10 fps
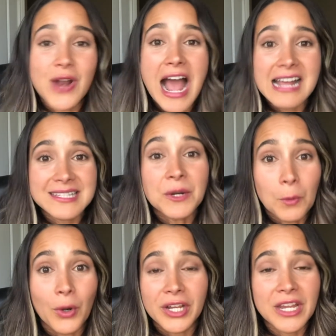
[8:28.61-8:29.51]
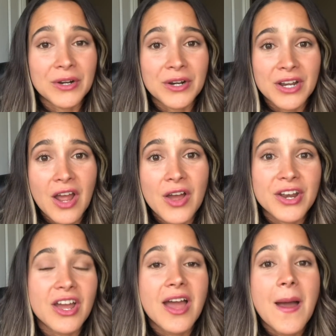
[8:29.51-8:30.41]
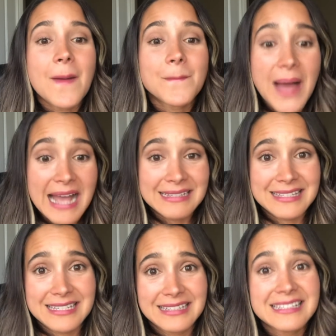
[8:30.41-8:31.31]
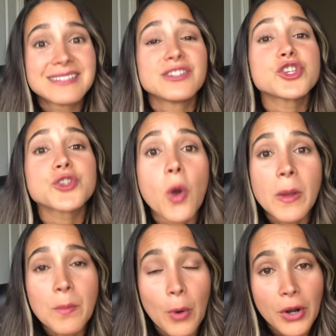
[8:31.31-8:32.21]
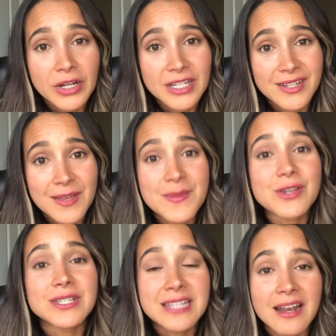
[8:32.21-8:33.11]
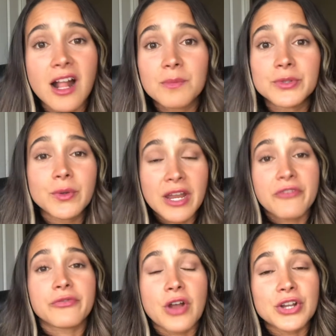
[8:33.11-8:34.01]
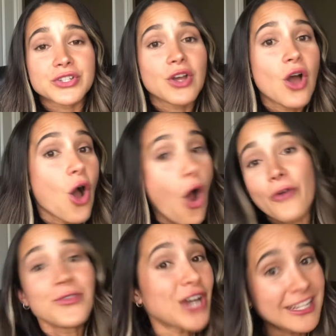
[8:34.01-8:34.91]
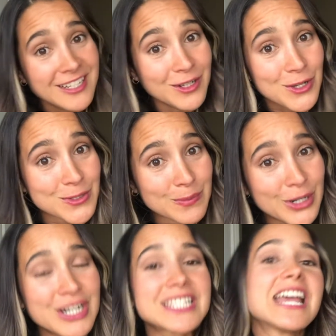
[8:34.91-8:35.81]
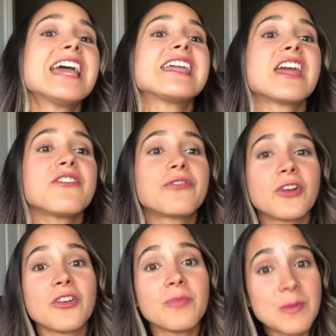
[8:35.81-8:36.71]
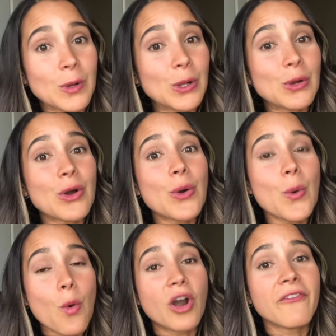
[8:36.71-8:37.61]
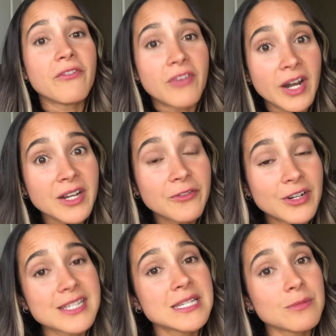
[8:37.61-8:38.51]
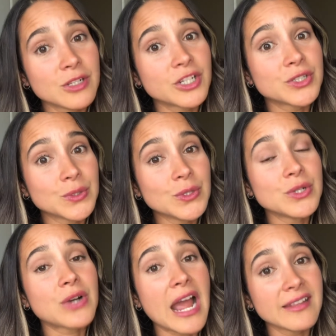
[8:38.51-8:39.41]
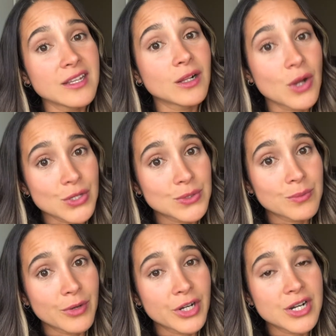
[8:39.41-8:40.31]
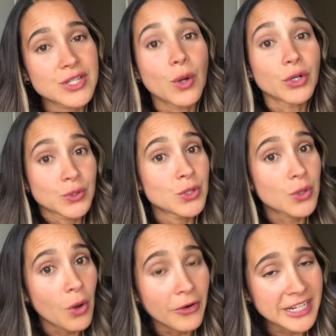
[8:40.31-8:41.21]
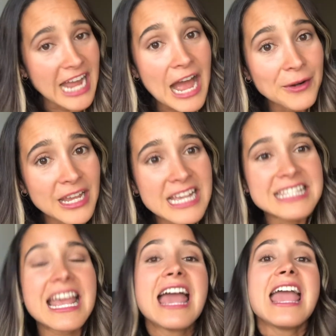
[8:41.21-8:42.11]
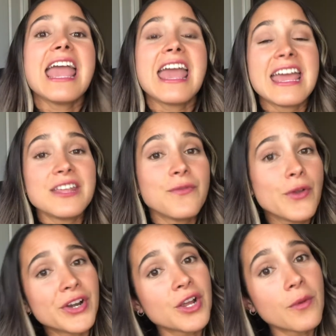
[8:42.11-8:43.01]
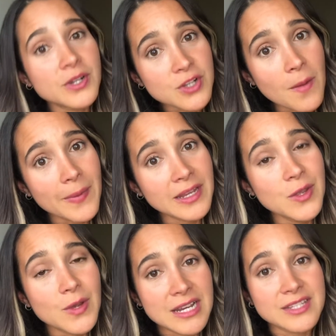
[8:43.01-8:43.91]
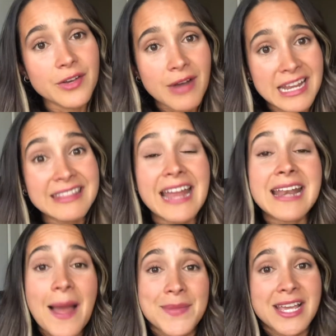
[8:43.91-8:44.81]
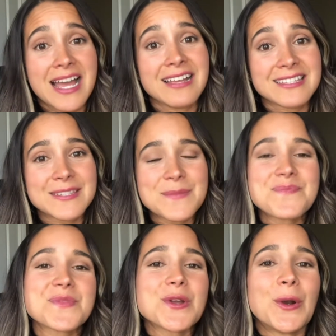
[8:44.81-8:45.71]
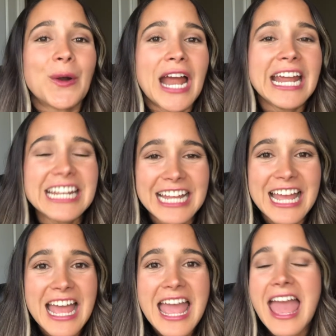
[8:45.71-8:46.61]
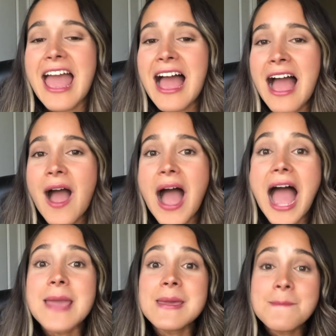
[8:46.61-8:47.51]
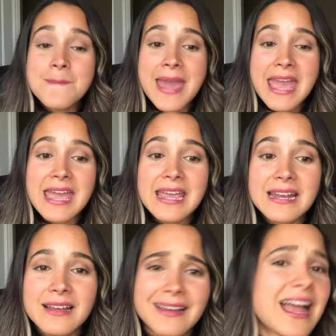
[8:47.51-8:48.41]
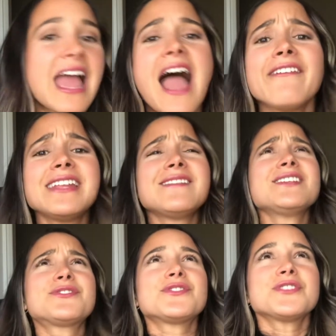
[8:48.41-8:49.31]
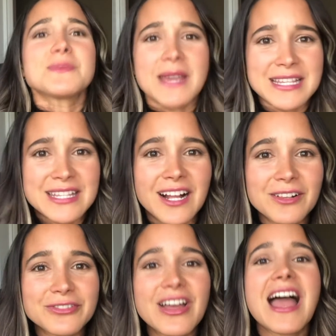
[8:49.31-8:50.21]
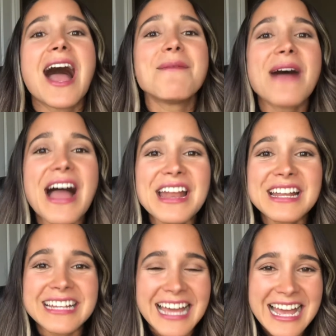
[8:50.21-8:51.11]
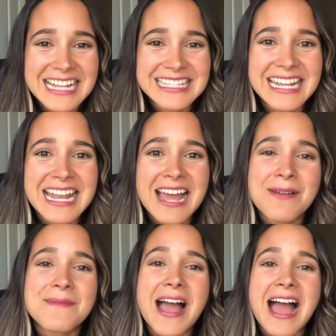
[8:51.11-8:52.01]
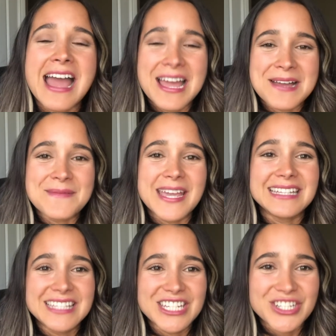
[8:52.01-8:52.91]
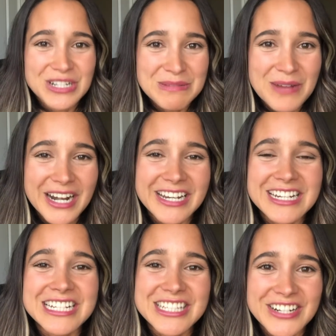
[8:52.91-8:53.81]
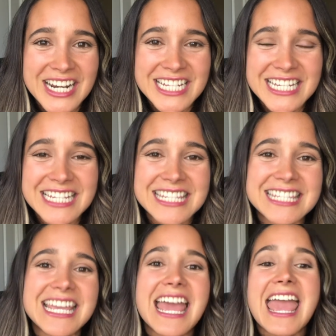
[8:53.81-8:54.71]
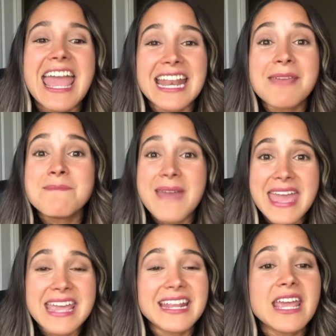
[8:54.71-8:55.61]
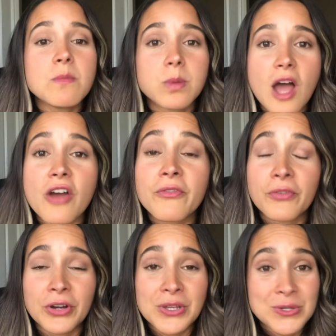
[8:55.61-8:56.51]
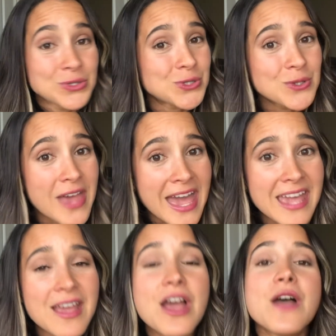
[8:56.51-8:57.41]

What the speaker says: ads are working or not, but this is so important because it's gonna help you to get in front of your ideal customers, get in front of people who are very, very similar to your ideal customers or to your current audience. And if you're an e-commerce company, you can start running dynamic ads, all right? I haven't even introduced myself. I'm Anna Katz, and I am a digital marketing strategist, and I made a blog for you today